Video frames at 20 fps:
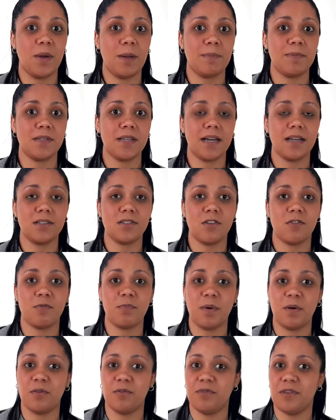websites of
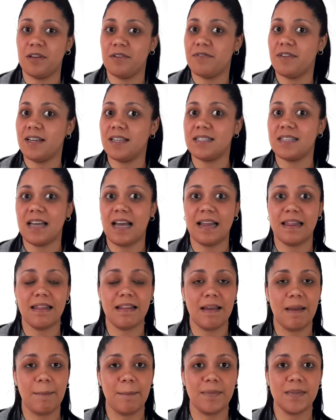both VFS and the
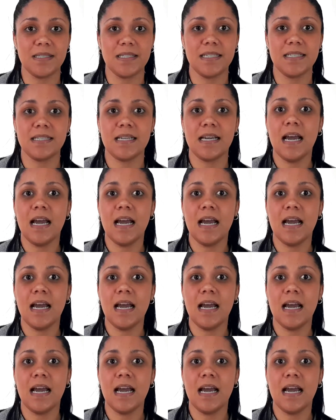embassies,